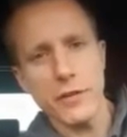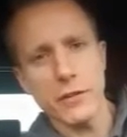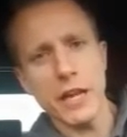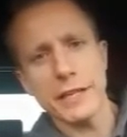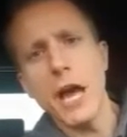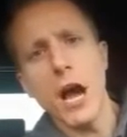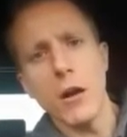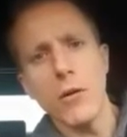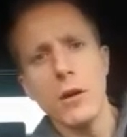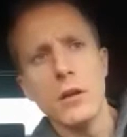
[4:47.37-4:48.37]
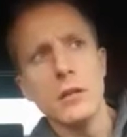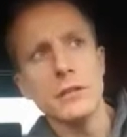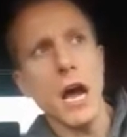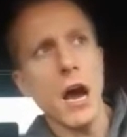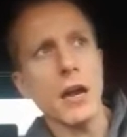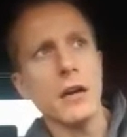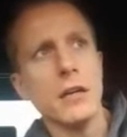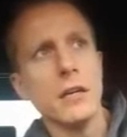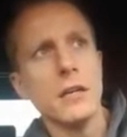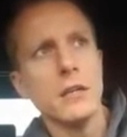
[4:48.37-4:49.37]
And they're like, no, I
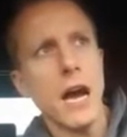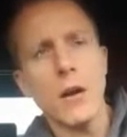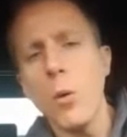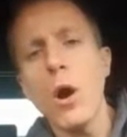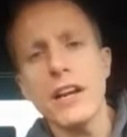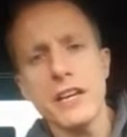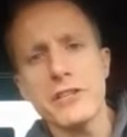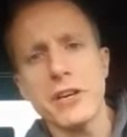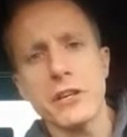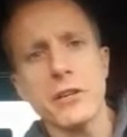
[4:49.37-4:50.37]
don't want any dessert.